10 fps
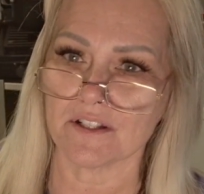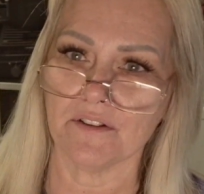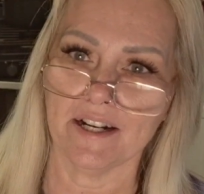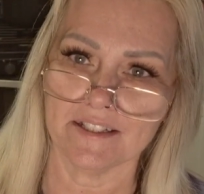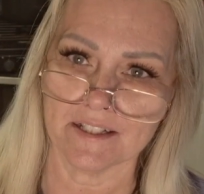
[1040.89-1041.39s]
So
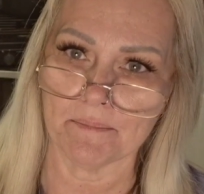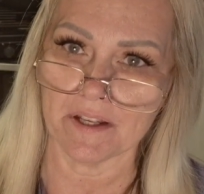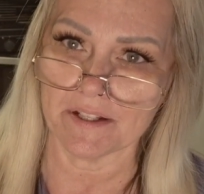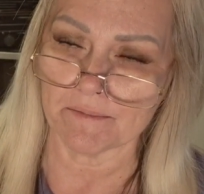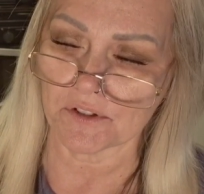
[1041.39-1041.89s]
that's
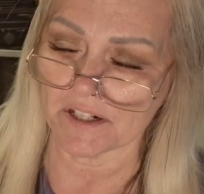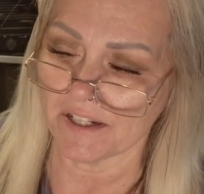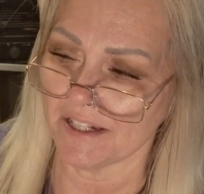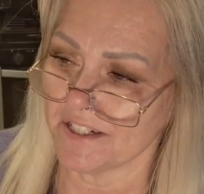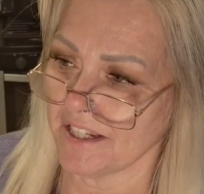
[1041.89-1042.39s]
something I'm trying
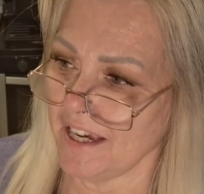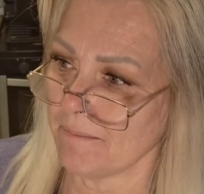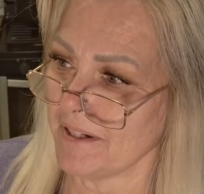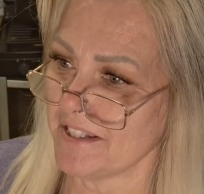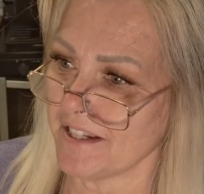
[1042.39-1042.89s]
to
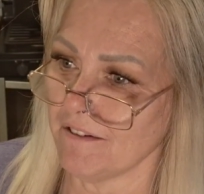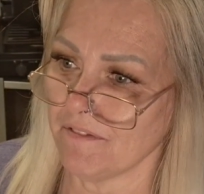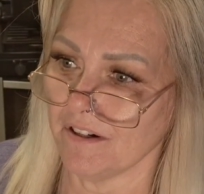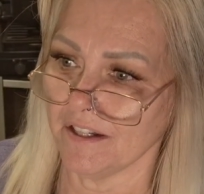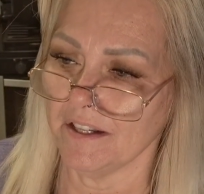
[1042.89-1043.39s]
educate
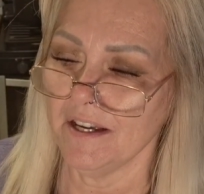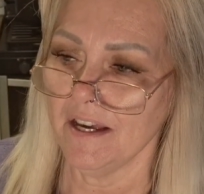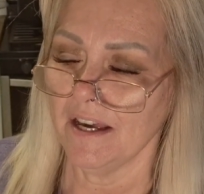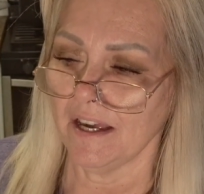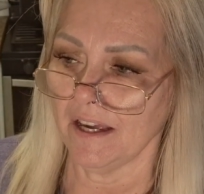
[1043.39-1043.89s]
myself on.
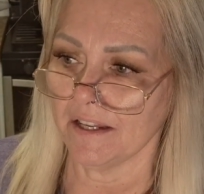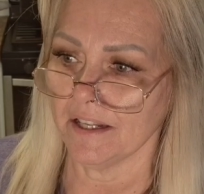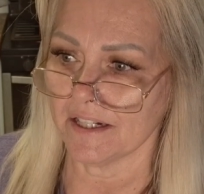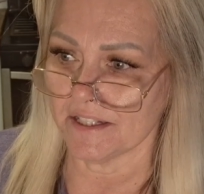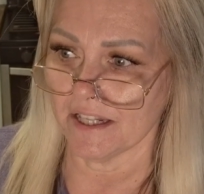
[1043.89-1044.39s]
And
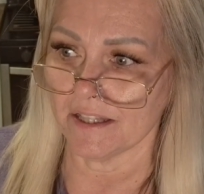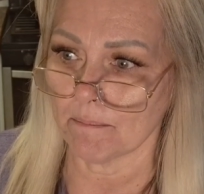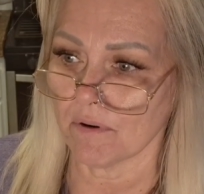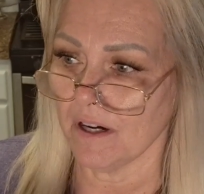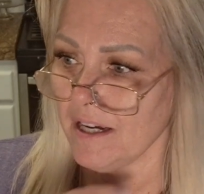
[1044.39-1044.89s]
like I said, the
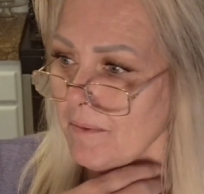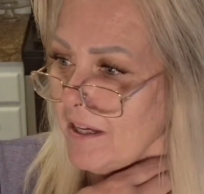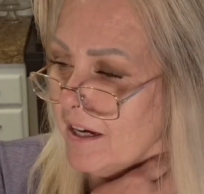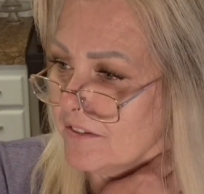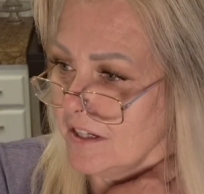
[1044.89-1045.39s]

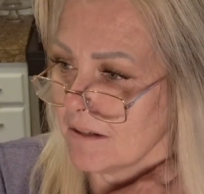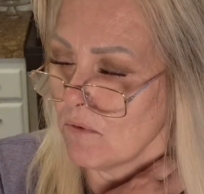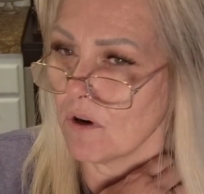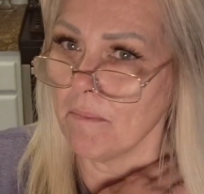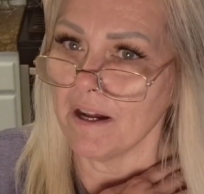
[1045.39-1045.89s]
priming, I'll talk
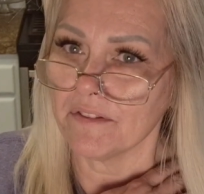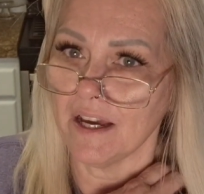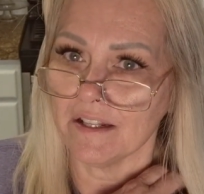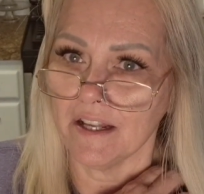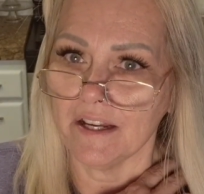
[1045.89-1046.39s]
more about
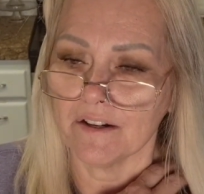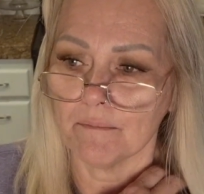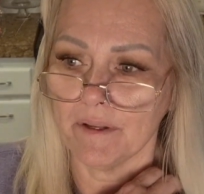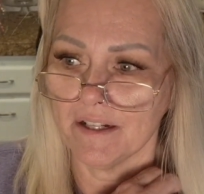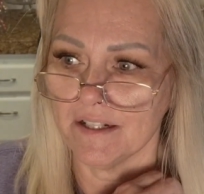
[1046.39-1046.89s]
that later
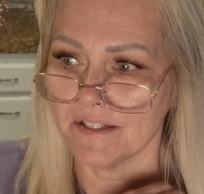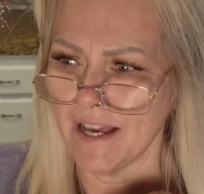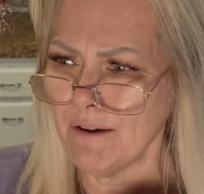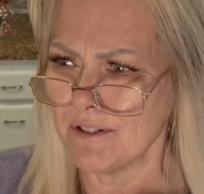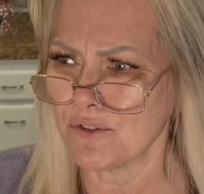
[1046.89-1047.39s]
because
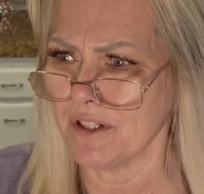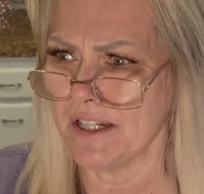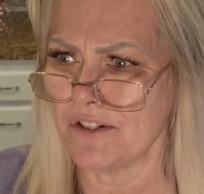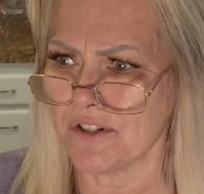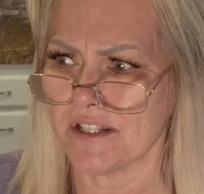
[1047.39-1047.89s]
that was really
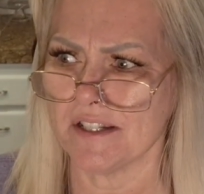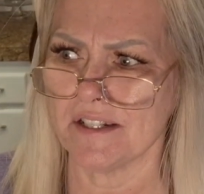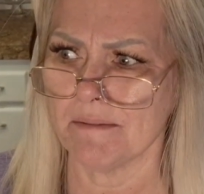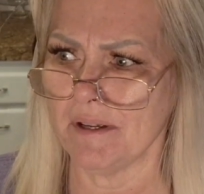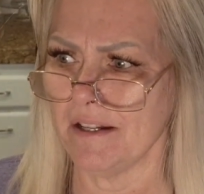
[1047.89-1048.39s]
interesting
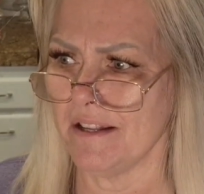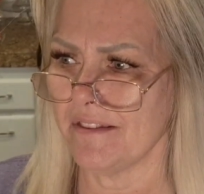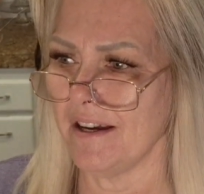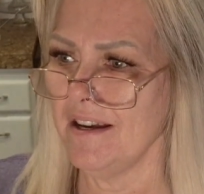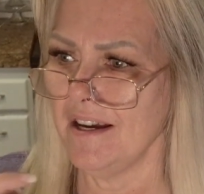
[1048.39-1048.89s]
to me. And I
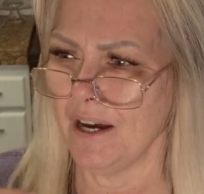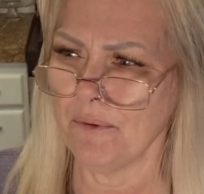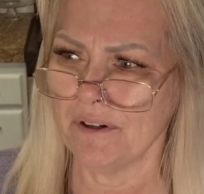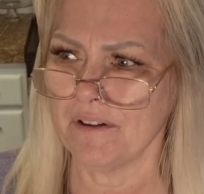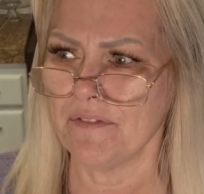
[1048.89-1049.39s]
thought, I
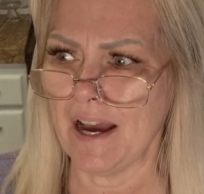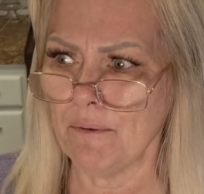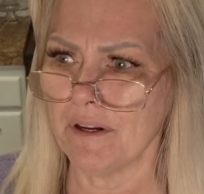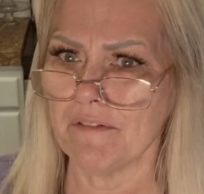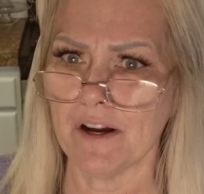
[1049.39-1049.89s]
wonder if that
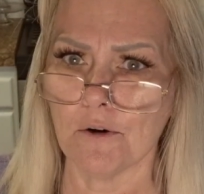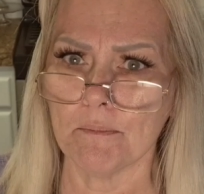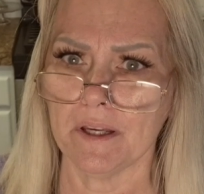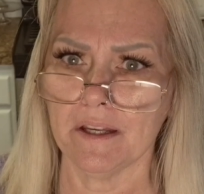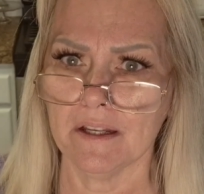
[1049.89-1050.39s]
would have helped
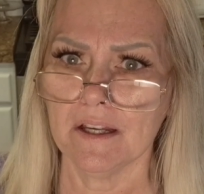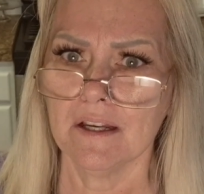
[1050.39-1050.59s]
me.